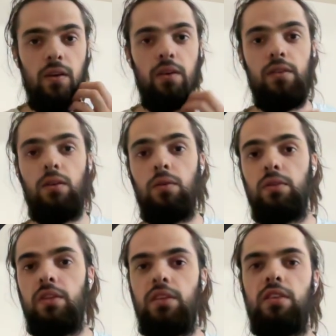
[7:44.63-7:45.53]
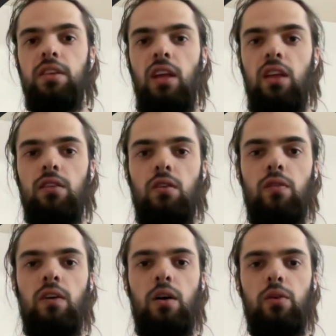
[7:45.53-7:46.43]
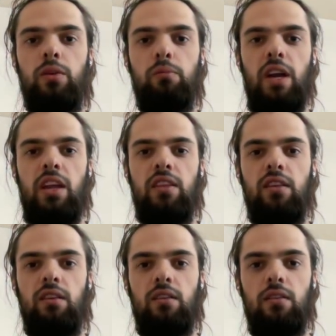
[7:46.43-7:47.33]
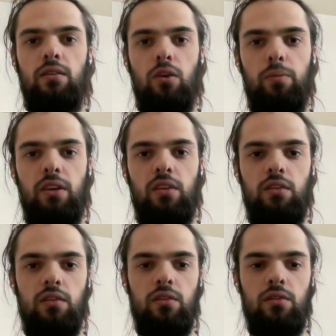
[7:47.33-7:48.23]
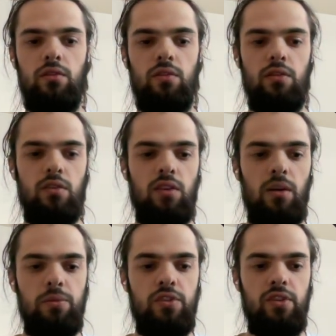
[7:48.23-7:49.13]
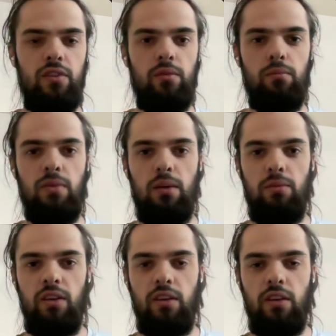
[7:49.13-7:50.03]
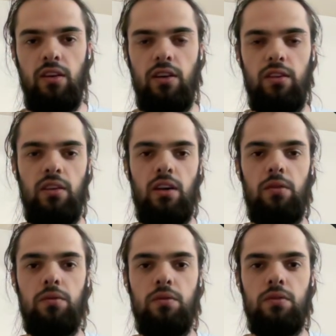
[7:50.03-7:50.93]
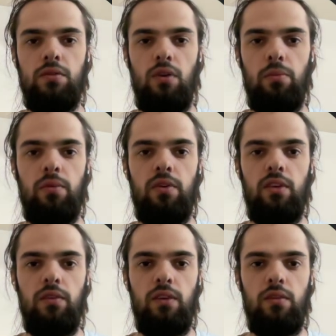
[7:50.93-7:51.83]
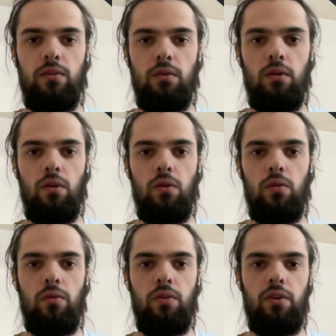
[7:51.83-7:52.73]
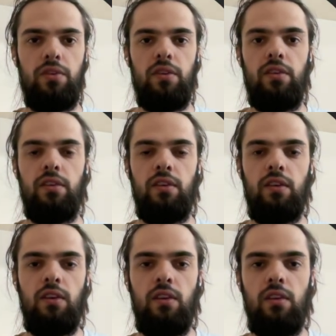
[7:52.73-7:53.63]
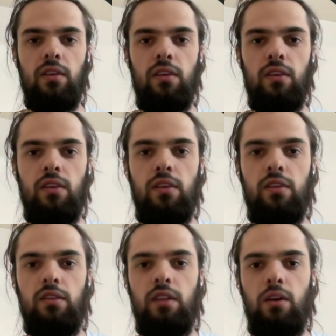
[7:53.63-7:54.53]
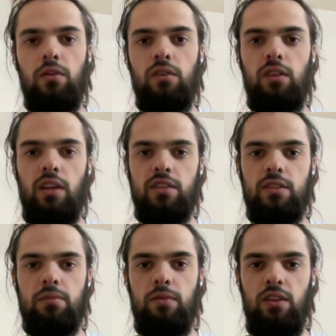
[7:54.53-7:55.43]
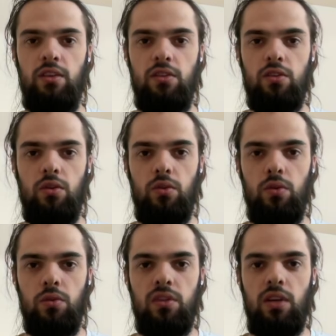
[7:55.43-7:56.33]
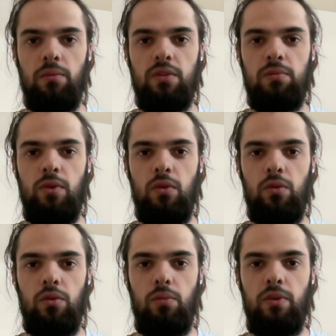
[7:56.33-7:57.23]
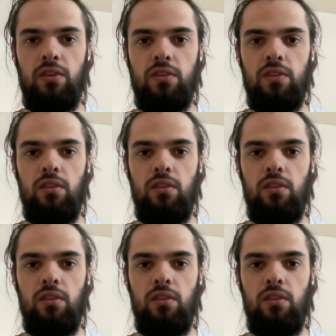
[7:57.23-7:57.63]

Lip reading: So this is the end of our main topic, capturing, bubbling, and how to stop event to go further. Now let me show you some small topics.